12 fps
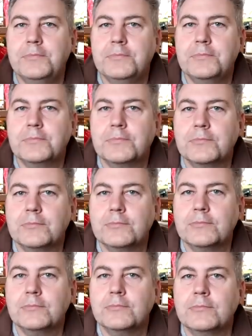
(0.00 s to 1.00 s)

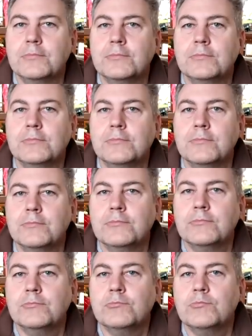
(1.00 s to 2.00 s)

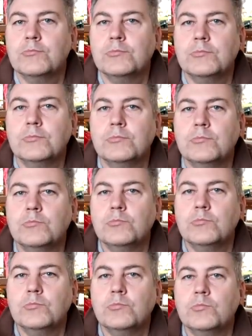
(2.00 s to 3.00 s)

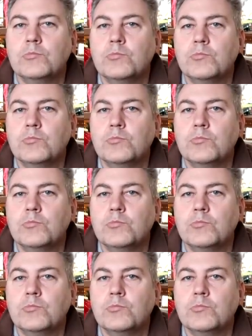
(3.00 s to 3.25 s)
(silent)